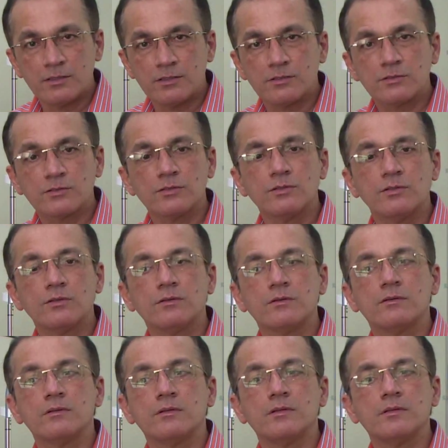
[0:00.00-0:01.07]

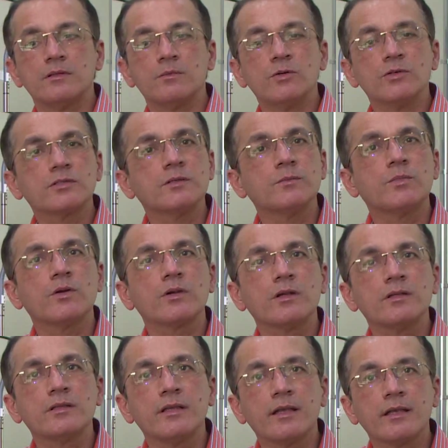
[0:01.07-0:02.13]
So the most
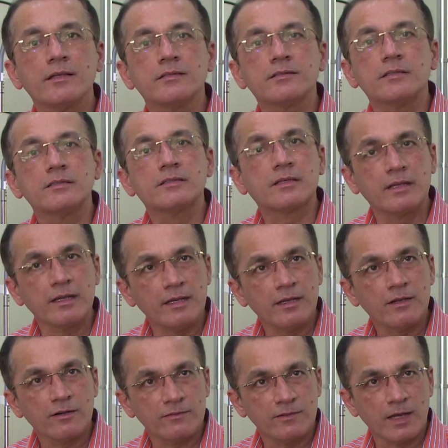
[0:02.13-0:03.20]
important thing is
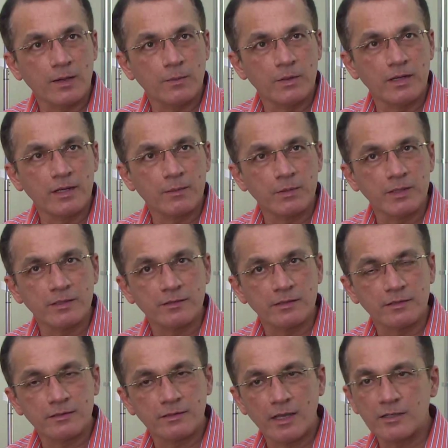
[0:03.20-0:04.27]
screening of diabetic patients.